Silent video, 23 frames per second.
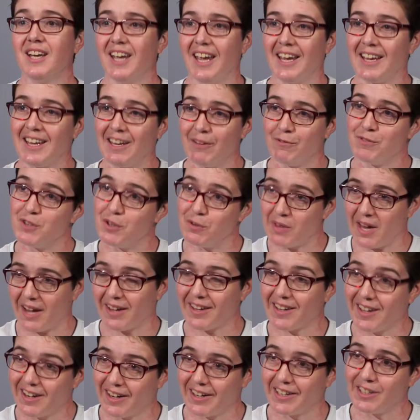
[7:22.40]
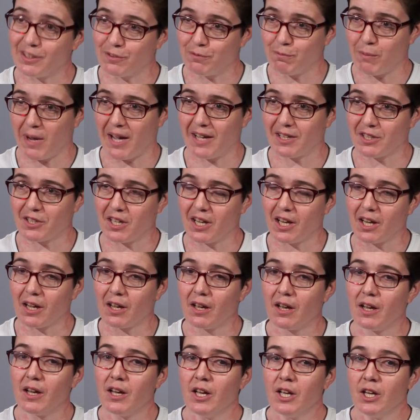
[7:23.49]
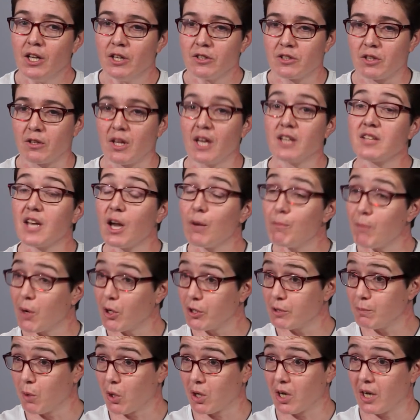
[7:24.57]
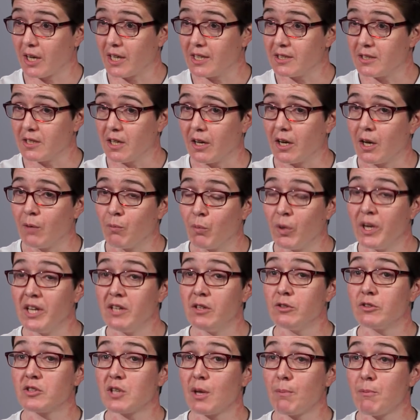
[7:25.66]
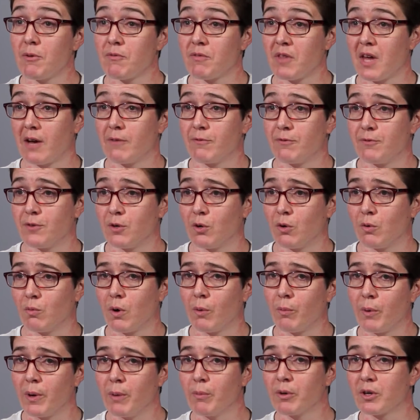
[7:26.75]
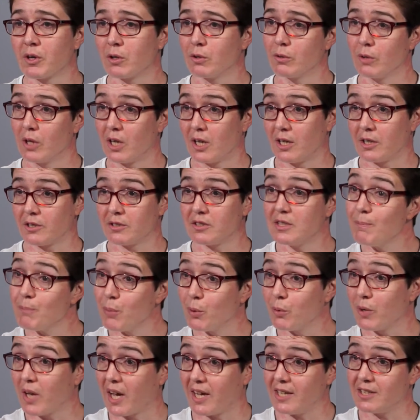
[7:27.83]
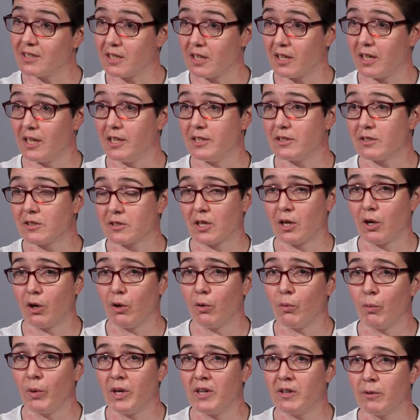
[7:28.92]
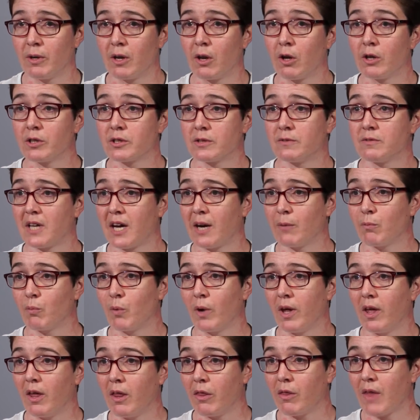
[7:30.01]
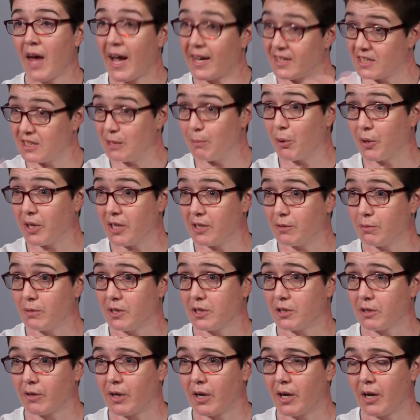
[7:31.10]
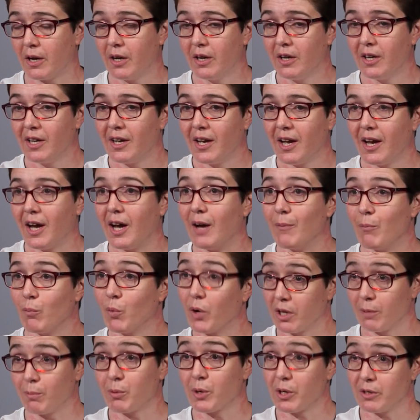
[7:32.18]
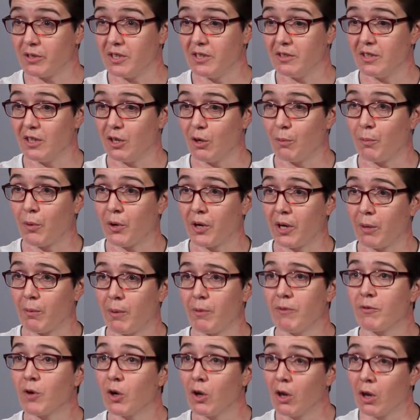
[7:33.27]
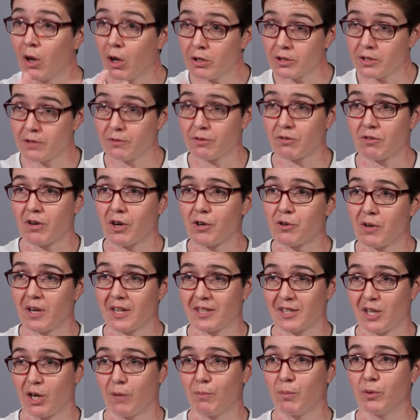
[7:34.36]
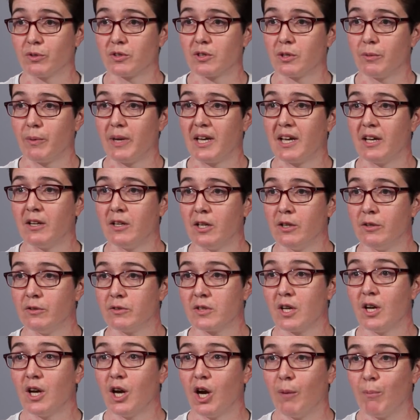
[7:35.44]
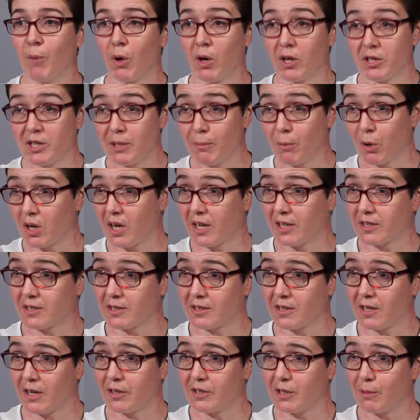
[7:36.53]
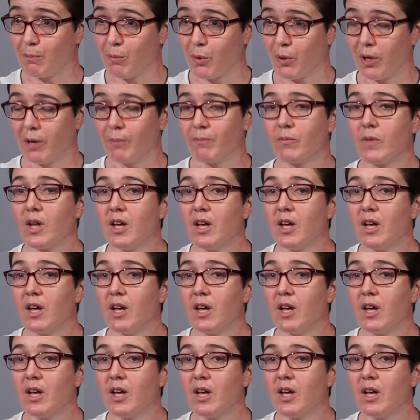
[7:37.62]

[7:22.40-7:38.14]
It gives you that kind of matching. So that's how most modelling is done. And we do some of that for what we would call our simple case studies. So we do a lot of that with antibodies, which are one of the proteins in your body, where we've got lots of structural examples, so we can use homology modelling as a starting point.